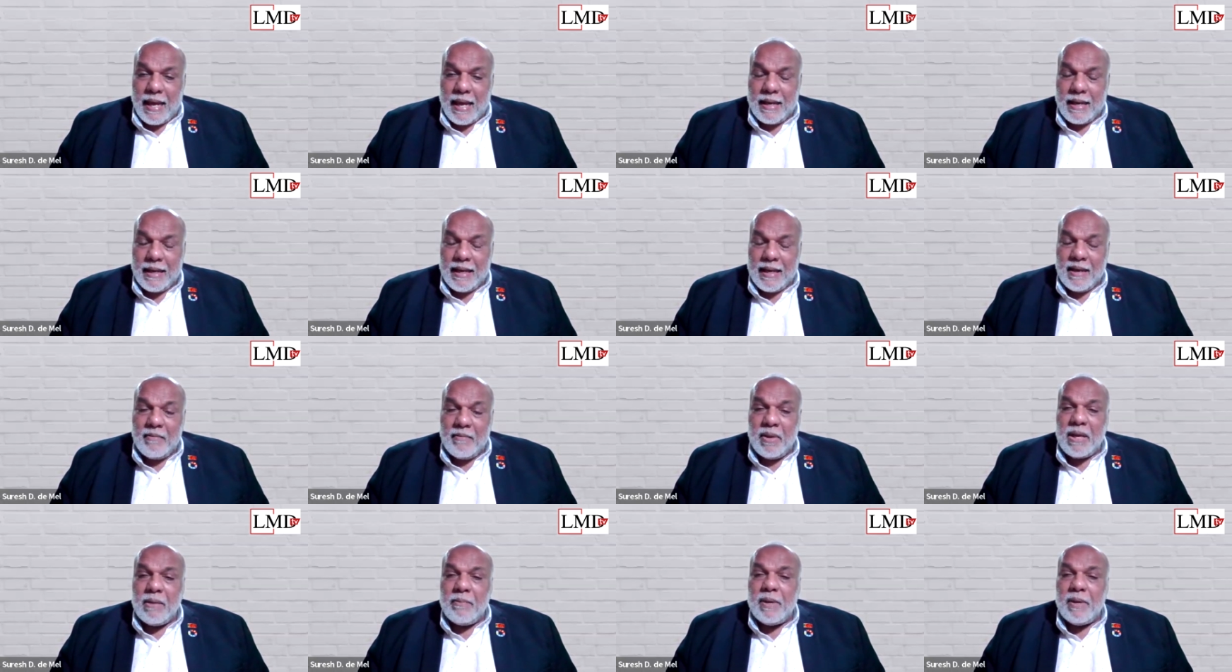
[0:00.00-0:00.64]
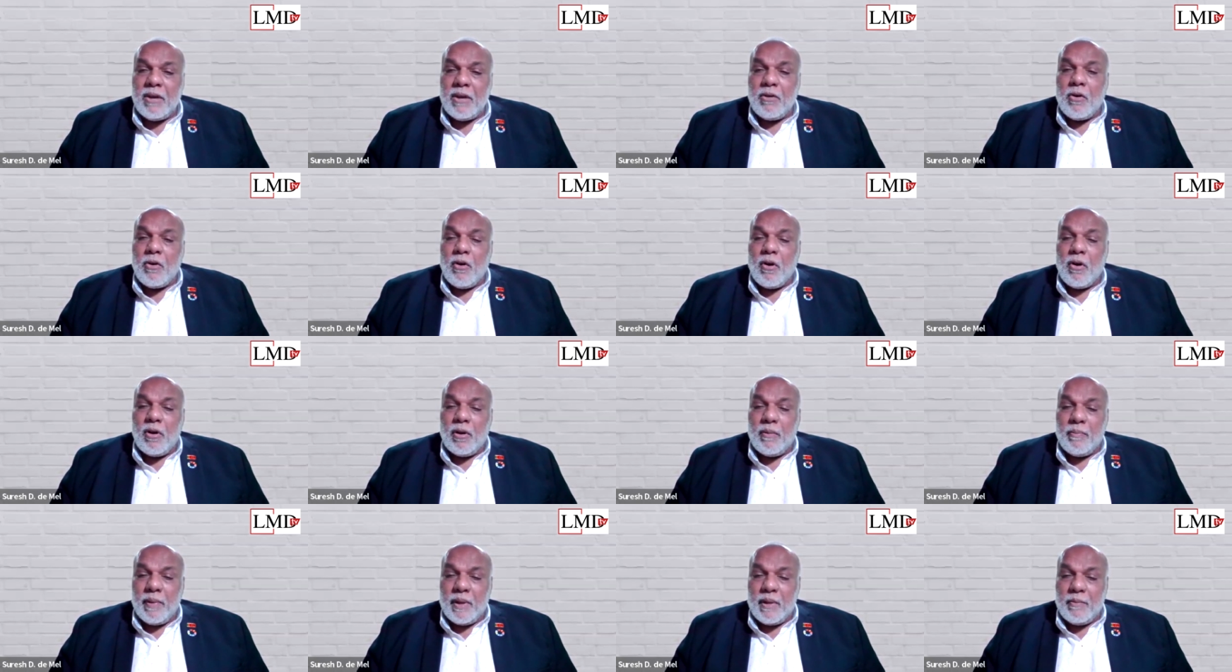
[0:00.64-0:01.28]
And they maybe
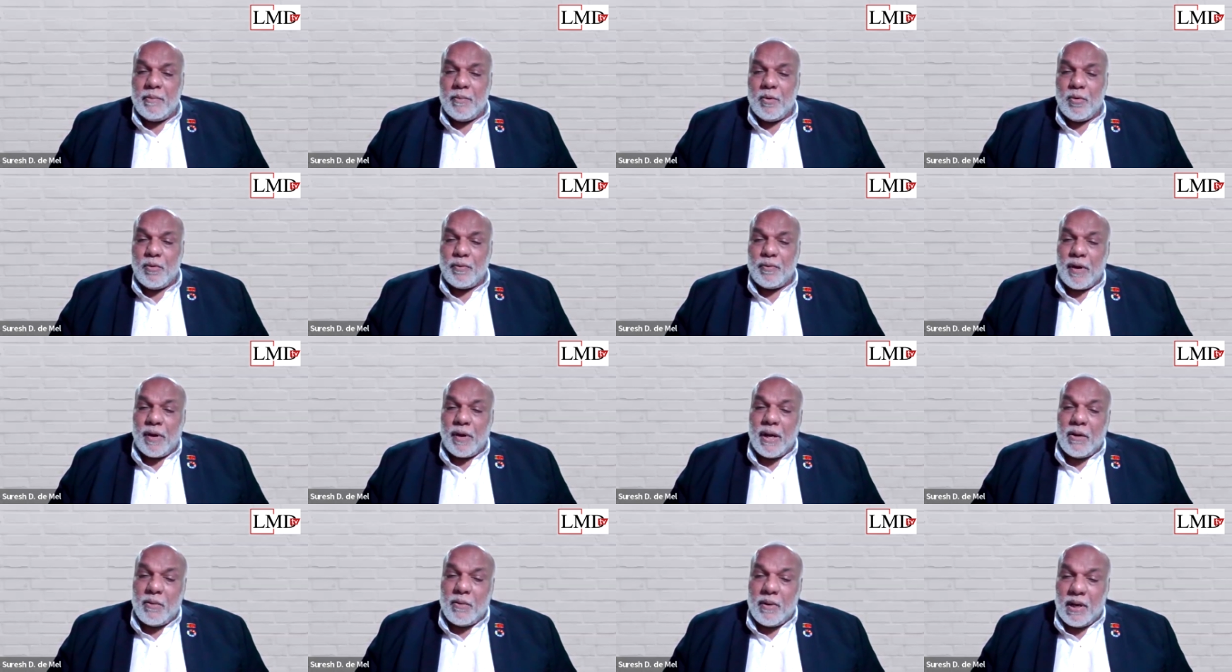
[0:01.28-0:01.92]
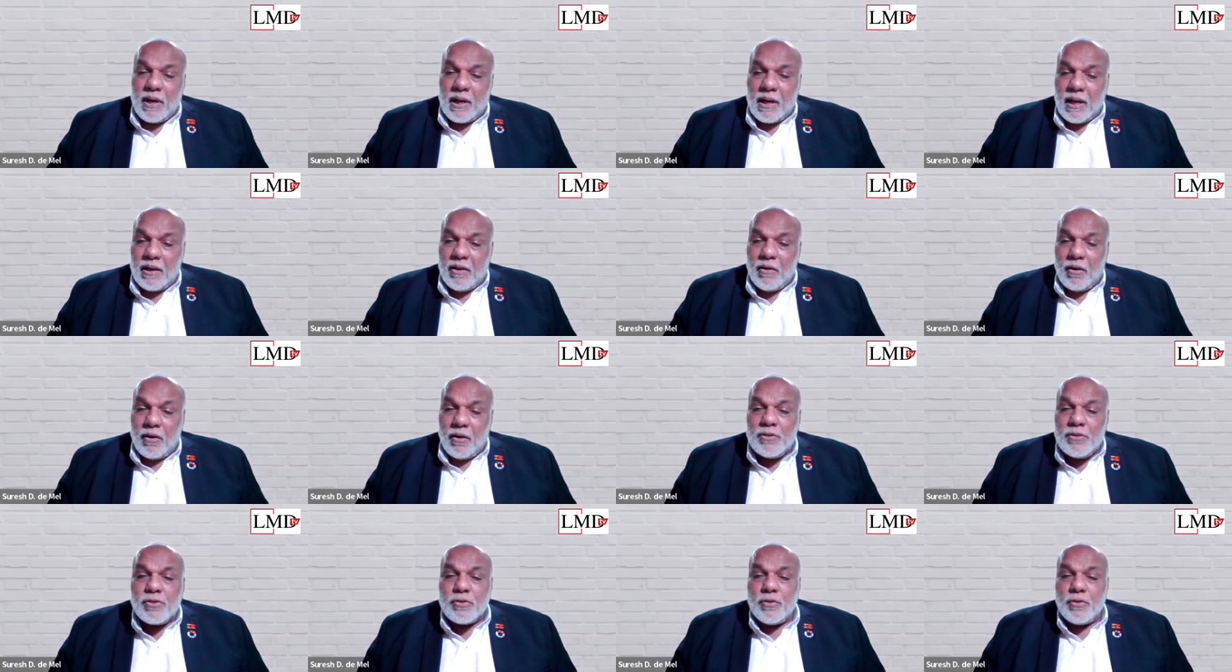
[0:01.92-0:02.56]
called me more frequently
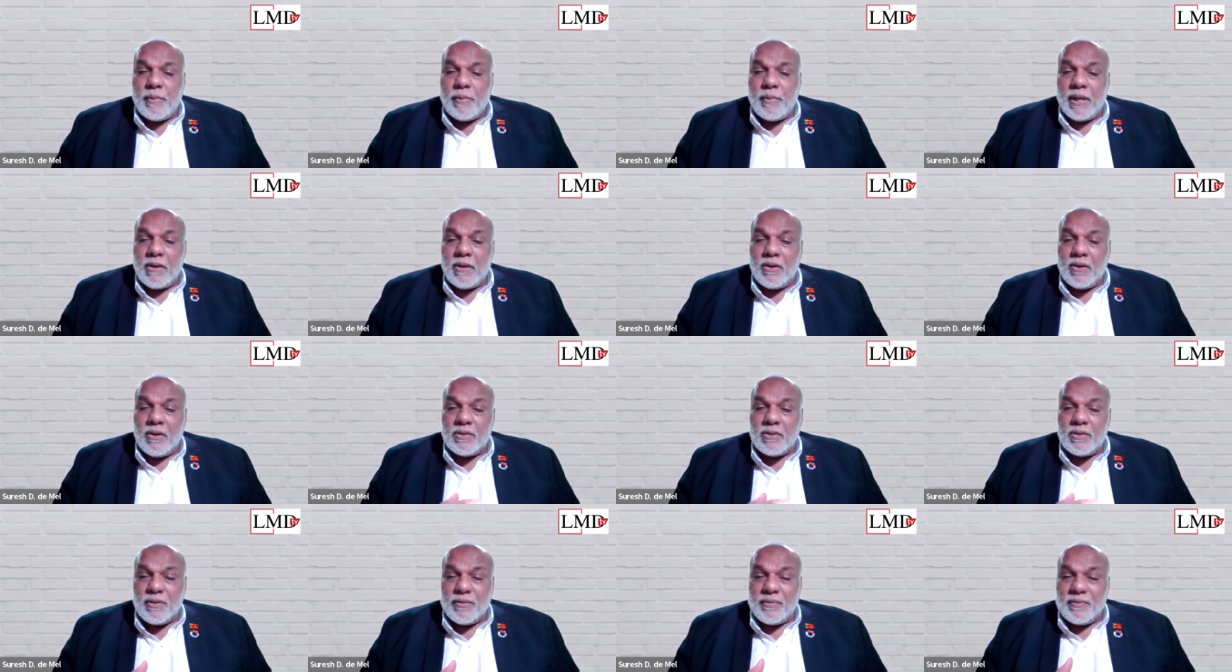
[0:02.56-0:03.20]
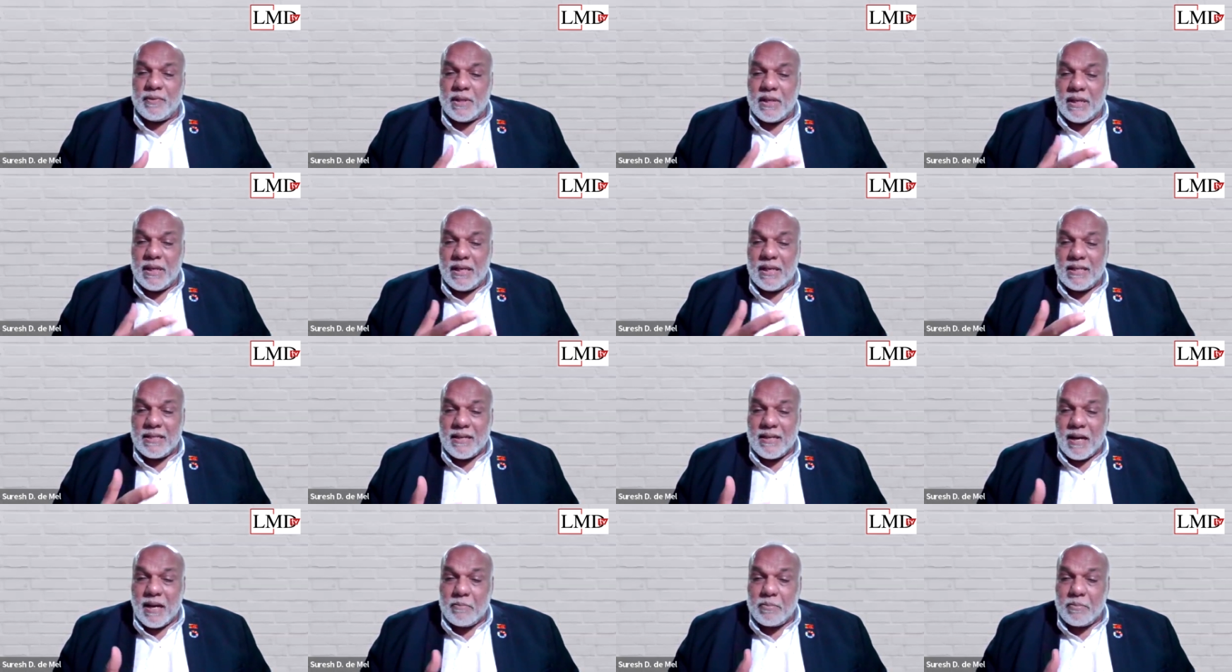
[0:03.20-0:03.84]
also because of the
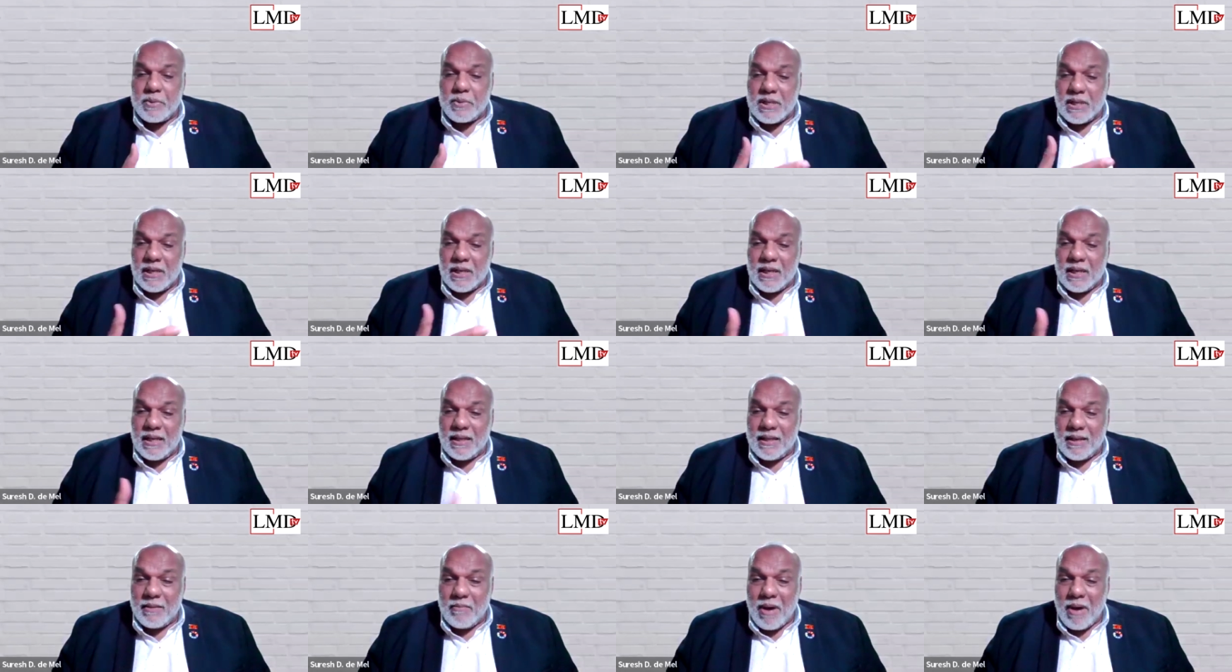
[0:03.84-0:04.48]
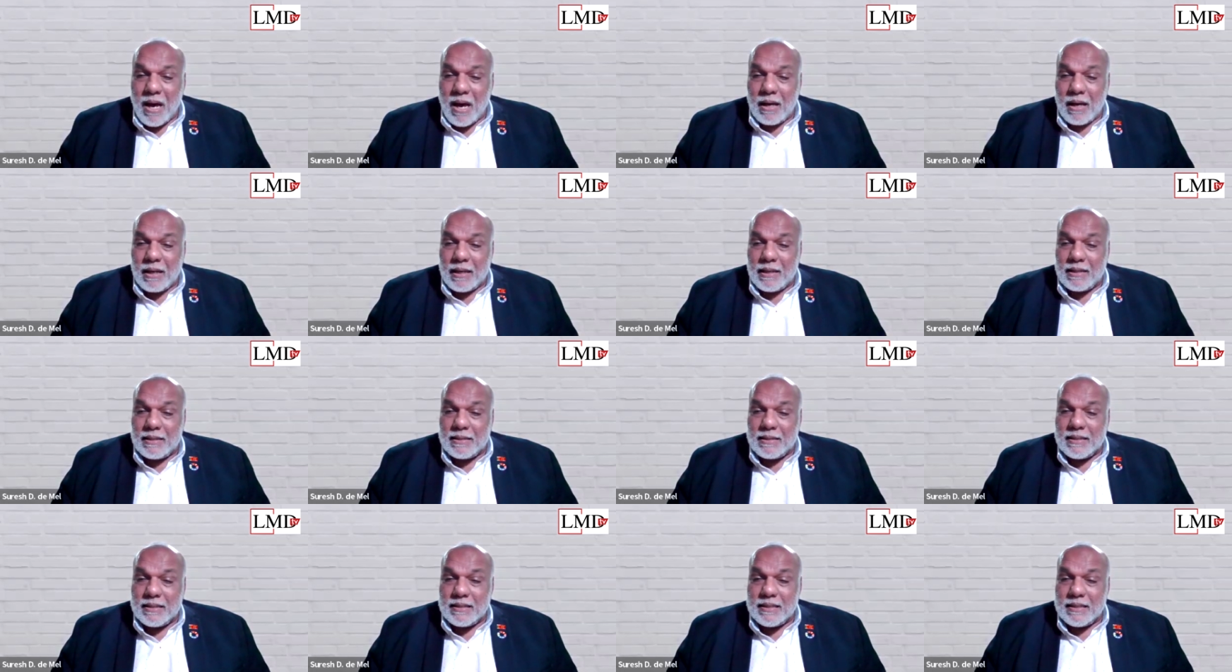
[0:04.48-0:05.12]
disruption in the
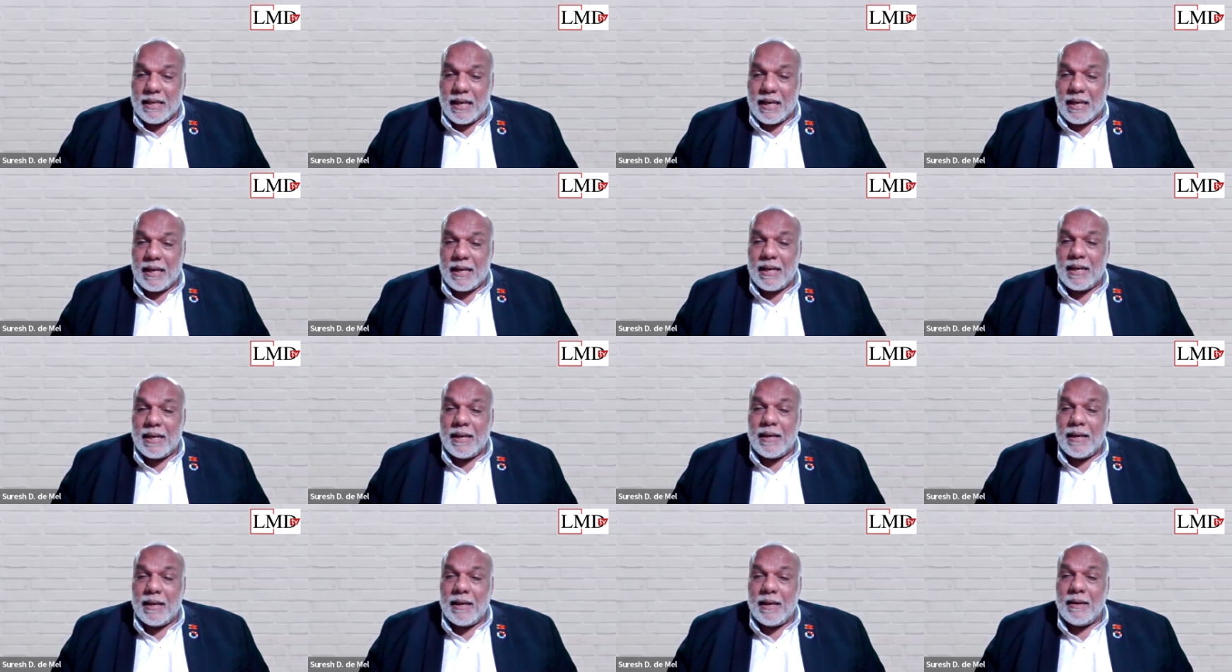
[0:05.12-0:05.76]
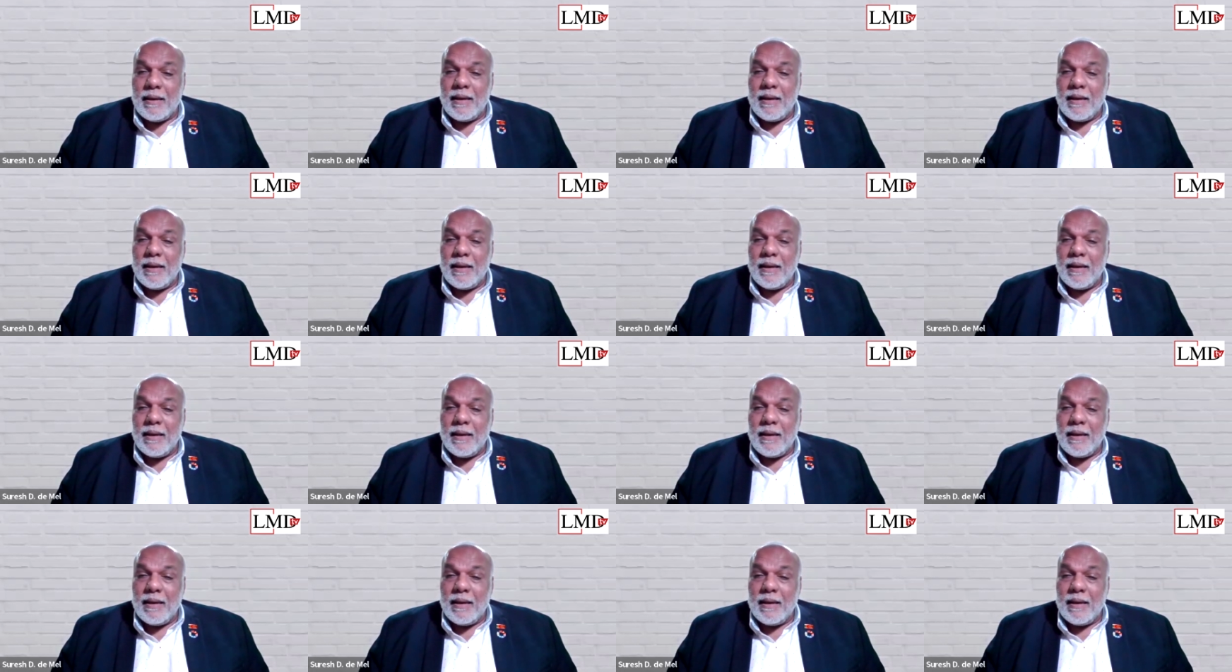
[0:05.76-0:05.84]
markets and,